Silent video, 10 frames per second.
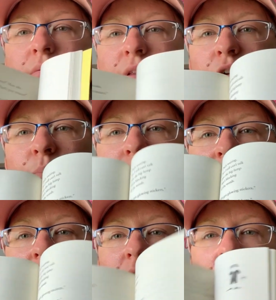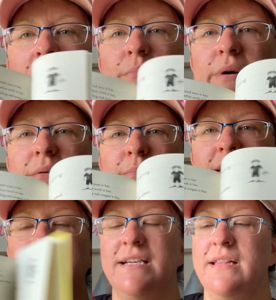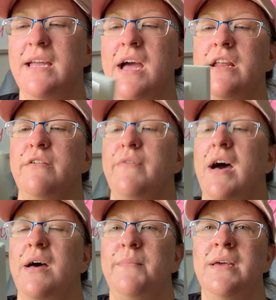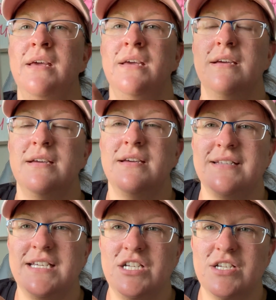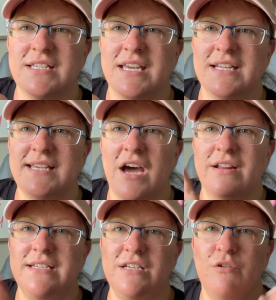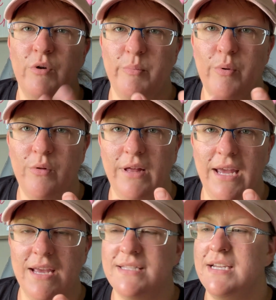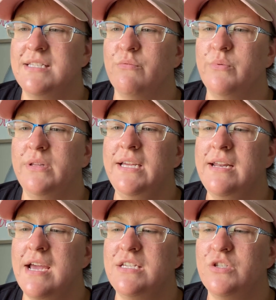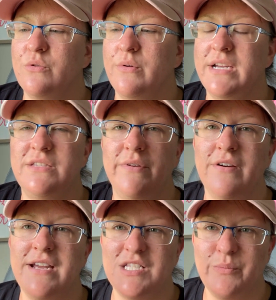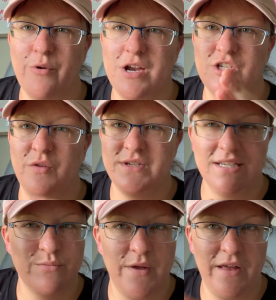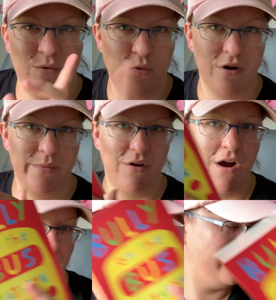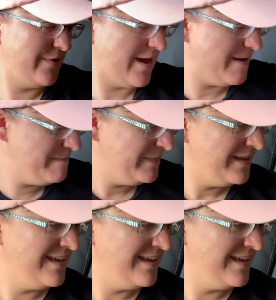little book here, but it basically kind of teaches kids how to deal with bullying. It's a really nice story. It's very inspirational. This is one that'll warm your heart, okay?